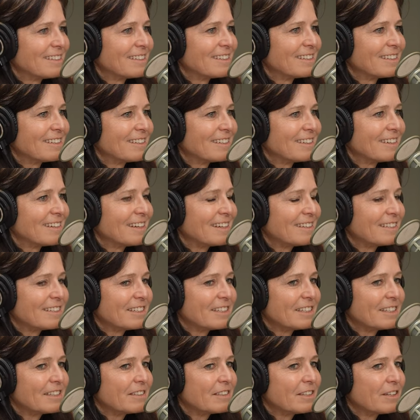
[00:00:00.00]
Mm. Uh,
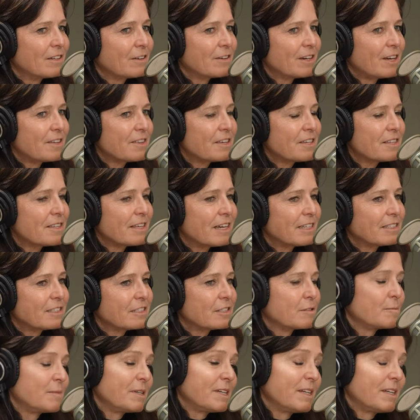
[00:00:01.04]
you know and i think that's
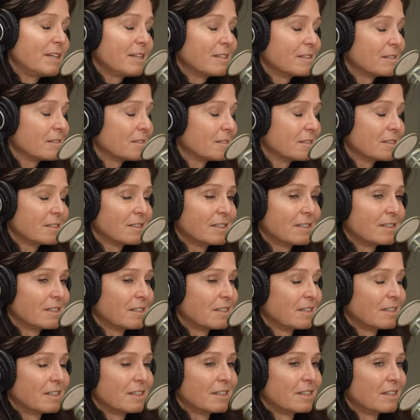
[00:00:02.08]
to me
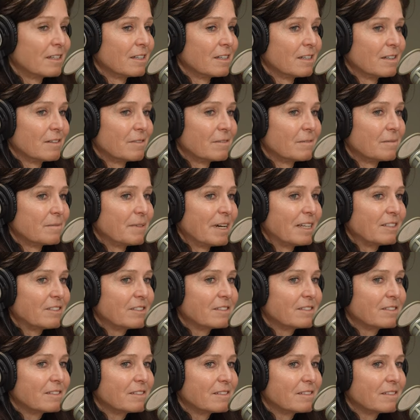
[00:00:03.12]

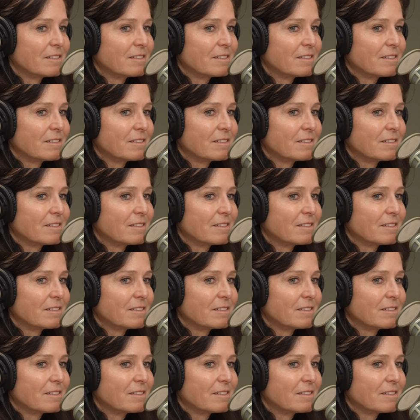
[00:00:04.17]
that's